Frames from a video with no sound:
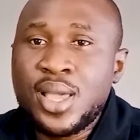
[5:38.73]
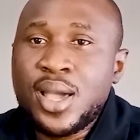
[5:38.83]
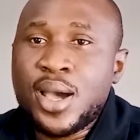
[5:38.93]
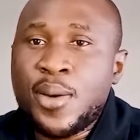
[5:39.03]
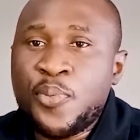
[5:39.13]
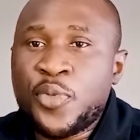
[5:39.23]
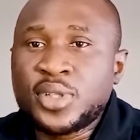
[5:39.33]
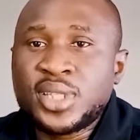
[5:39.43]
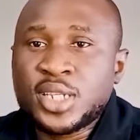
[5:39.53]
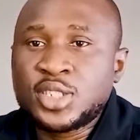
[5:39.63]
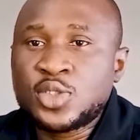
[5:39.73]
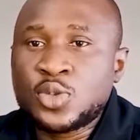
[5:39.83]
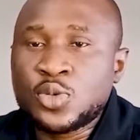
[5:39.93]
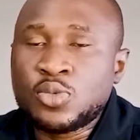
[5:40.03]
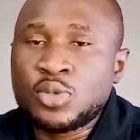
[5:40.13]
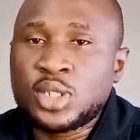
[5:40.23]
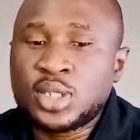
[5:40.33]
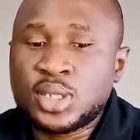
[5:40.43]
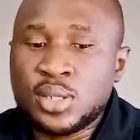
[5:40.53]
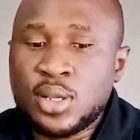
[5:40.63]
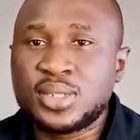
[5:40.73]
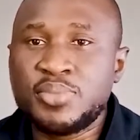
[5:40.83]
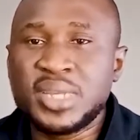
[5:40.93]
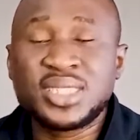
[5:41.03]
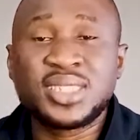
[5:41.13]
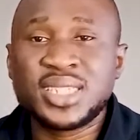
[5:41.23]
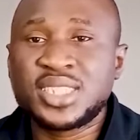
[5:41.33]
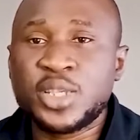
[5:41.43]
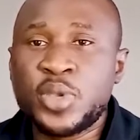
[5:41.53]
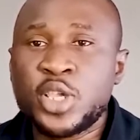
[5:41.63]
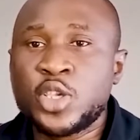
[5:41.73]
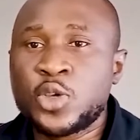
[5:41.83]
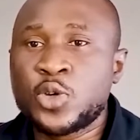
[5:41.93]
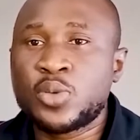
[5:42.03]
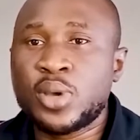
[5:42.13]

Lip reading: But thanks to its mid-tier CPU